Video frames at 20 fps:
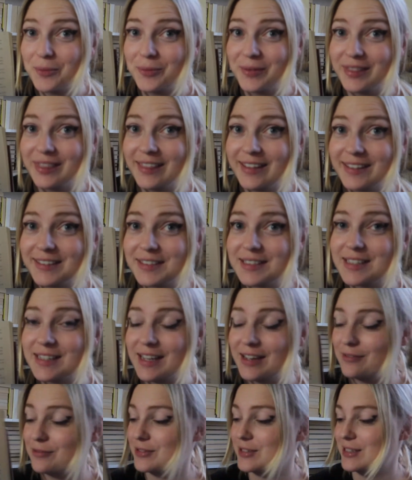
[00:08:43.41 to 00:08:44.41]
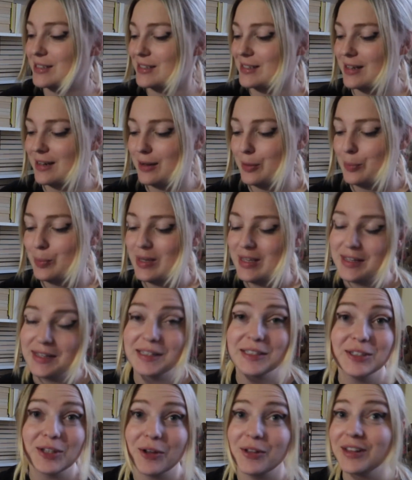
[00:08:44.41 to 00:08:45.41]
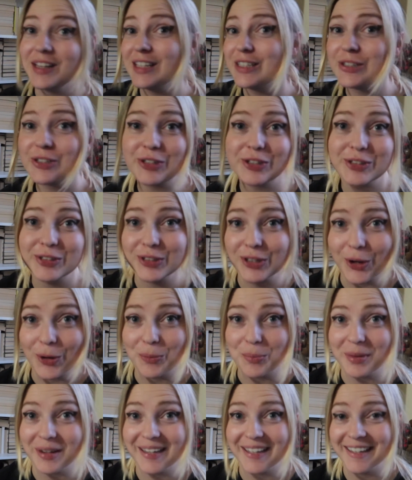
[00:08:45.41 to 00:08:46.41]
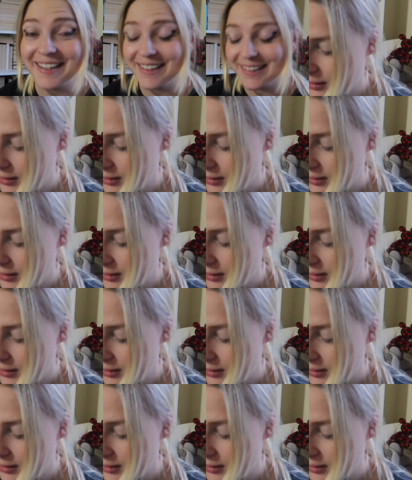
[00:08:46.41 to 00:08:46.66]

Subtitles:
what this gift is gonna be, so let's just open it.